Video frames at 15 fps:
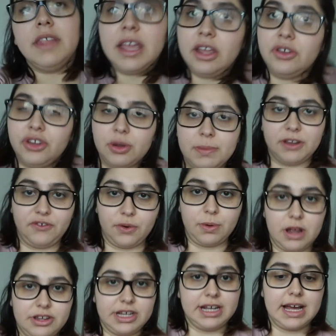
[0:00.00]
thank you so much
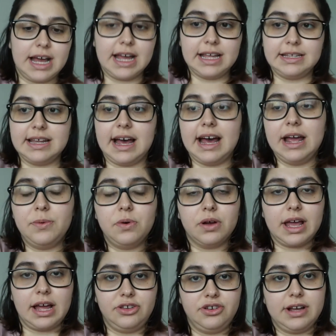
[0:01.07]
for watching, guys. I
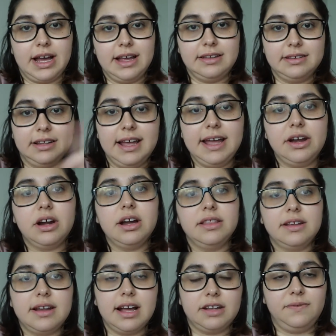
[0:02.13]
will catch you guys later
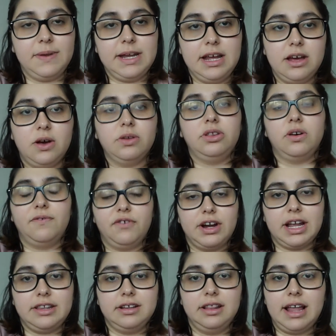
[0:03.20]
in the next video. Don't
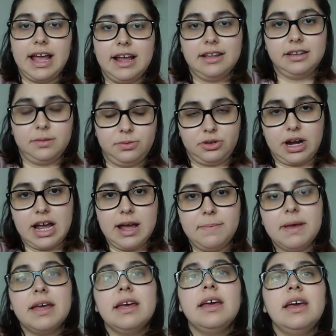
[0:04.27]
forget to like and
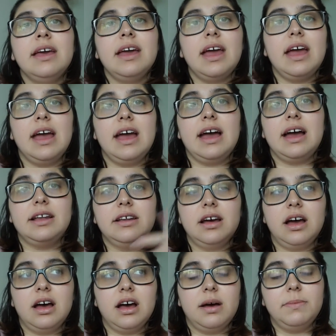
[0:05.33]
subscribe,
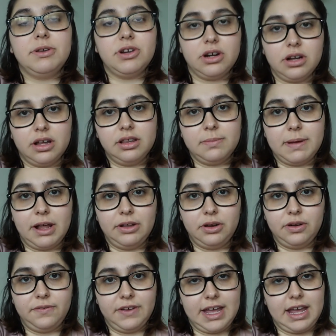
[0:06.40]
and um, turn on the bell
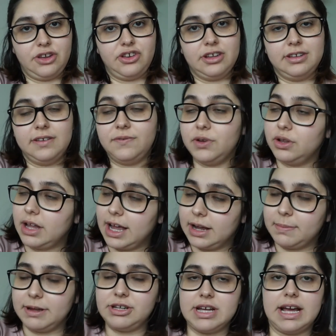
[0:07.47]
notifications if you
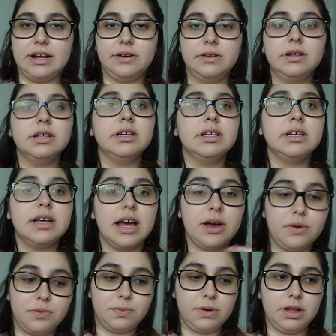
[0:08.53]
like my channel.
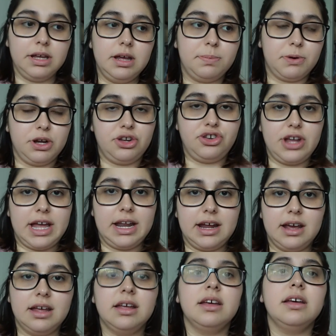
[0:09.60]
I would really
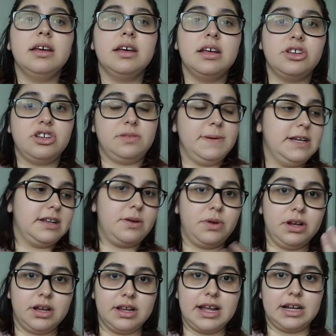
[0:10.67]
appreciate it, just because I
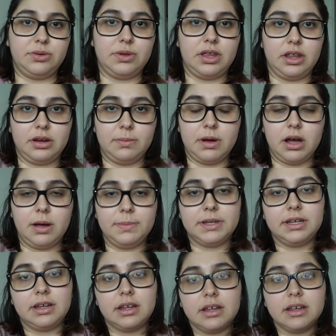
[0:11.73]
want to connect with other
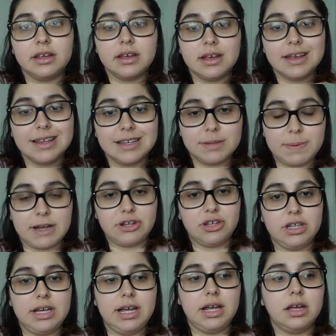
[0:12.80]
moms,
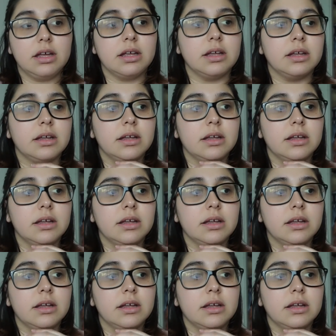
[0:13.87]
especially...